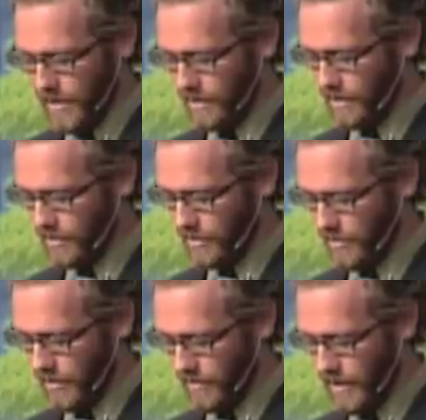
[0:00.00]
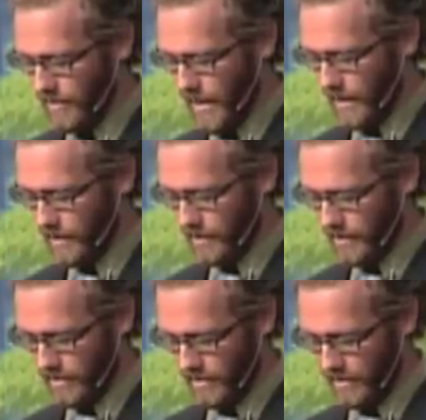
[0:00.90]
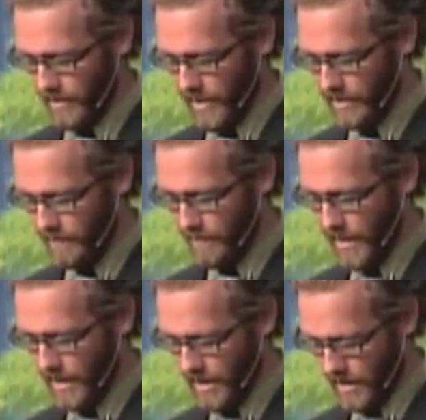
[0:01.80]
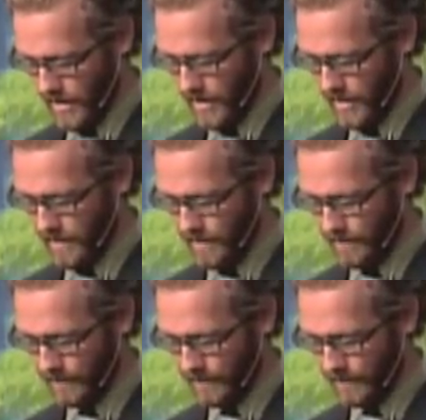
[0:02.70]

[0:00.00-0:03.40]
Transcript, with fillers: because there's going to be a battle in the minds of many here, and